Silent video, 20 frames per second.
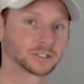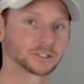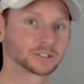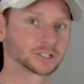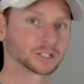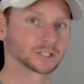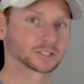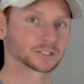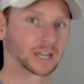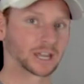is
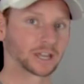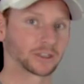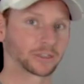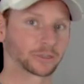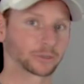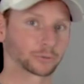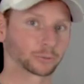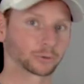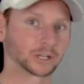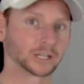just a
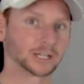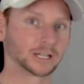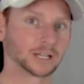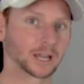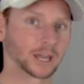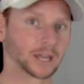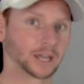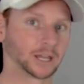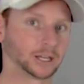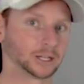
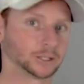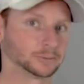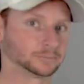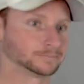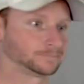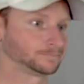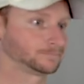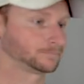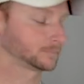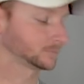
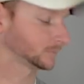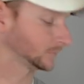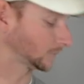3M